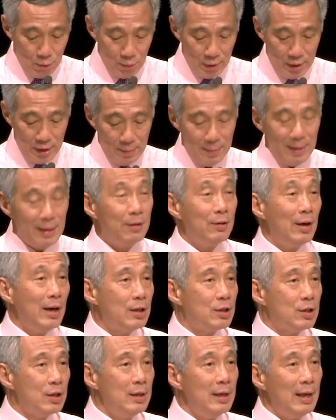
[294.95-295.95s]
with
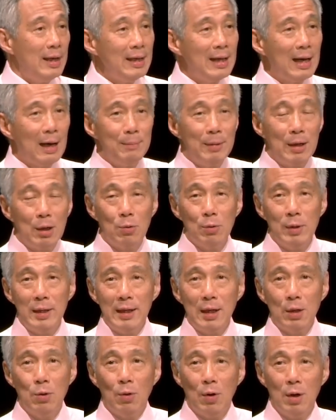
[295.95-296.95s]
immigration, income
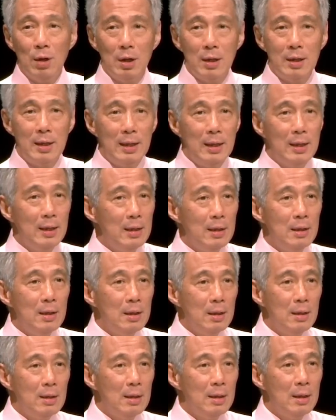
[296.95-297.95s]
inequality,
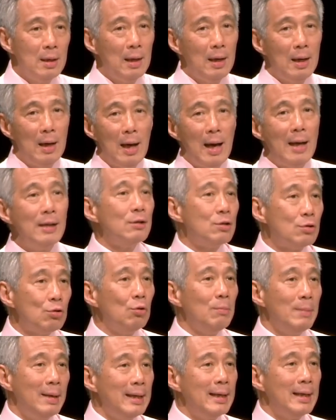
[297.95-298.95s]
and
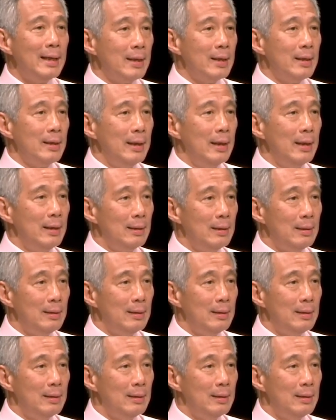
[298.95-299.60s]
so many other